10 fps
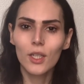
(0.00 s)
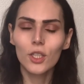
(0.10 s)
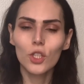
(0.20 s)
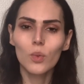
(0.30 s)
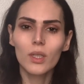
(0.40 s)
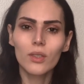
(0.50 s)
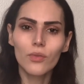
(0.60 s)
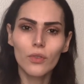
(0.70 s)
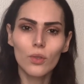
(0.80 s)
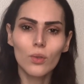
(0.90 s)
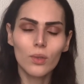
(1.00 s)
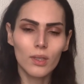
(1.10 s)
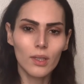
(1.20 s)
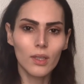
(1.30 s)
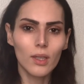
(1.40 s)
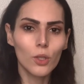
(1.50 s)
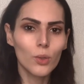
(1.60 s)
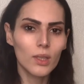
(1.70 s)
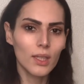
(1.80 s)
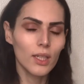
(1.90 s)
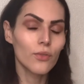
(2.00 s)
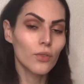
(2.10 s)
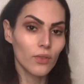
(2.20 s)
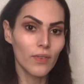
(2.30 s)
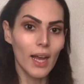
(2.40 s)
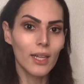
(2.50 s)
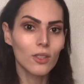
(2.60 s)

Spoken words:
you would confuse the loose skin for fat.